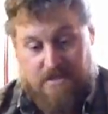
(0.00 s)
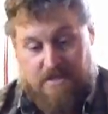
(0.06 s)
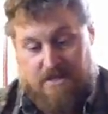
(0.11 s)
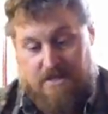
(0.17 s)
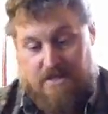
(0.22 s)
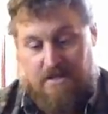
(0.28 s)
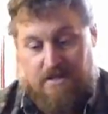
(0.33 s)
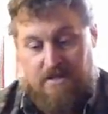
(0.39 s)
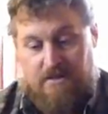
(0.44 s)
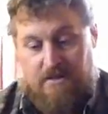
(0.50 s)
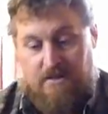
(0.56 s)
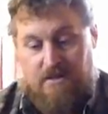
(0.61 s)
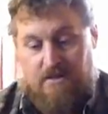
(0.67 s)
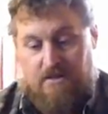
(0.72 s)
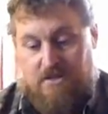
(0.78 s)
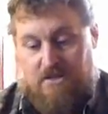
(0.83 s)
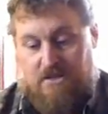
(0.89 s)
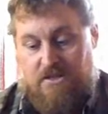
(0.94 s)
And then, you
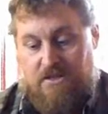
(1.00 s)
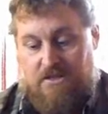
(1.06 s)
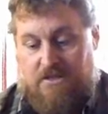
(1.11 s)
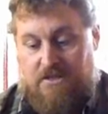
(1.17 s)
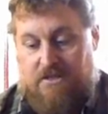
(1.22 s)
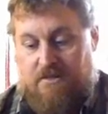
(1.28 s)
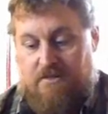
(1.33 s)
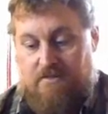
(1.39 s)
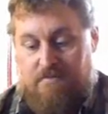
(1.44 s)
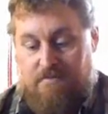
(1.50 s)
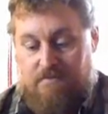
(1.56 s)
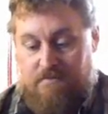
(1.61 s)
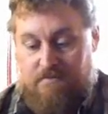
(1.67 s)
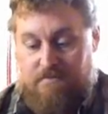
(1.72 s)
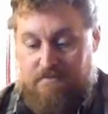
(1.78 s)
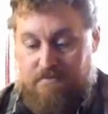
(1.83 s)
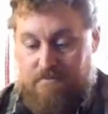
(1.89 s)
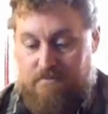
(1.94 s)
know, this is
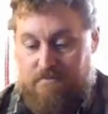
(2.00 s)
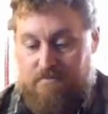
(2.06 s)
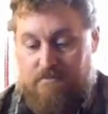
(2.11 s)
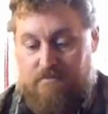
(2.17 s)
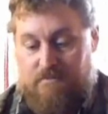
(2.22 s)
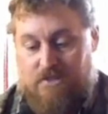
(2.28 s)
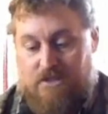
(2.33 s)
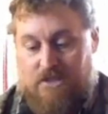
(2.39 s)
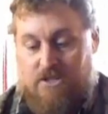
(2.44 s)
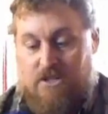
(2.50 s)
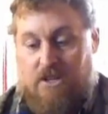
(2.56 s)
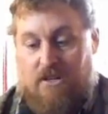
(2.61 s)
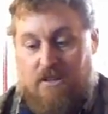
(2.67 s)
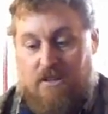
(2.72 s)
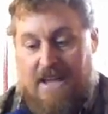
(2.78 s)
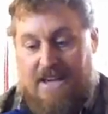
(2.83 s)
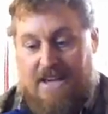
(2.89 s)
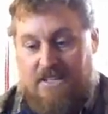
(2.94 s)
just
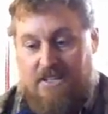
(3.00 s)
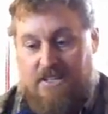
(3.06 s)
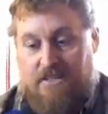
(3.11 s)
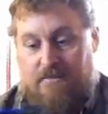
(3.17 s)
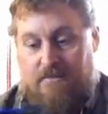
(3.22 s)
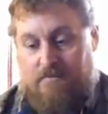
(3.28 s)
all elastic,